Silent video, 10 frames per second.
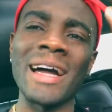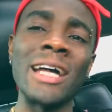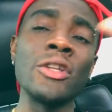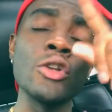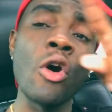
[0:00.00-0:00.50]

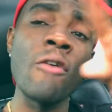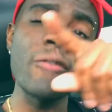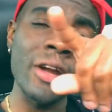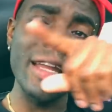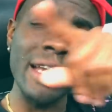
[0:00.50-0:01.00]
And don't
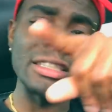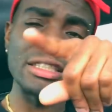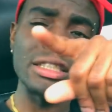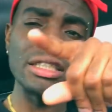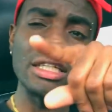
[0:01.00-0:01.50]

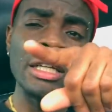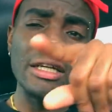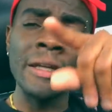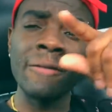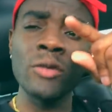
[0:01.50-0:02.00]
forget,
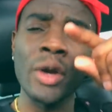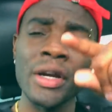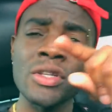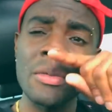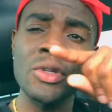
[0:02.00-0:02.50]
if you are
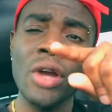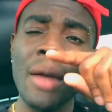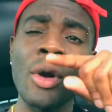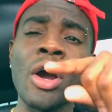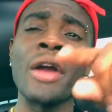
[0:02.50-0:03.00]
a
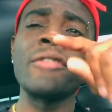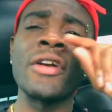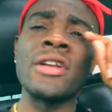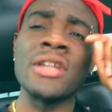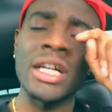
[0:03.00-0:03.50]
subscriber or if
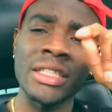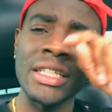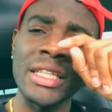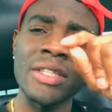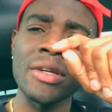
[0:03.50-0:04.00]
you're not
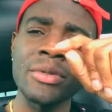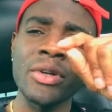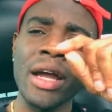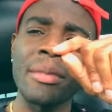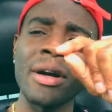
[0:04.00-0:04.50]
yet a
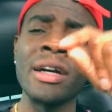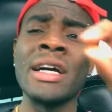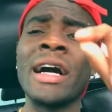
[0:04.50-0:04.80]
subscriber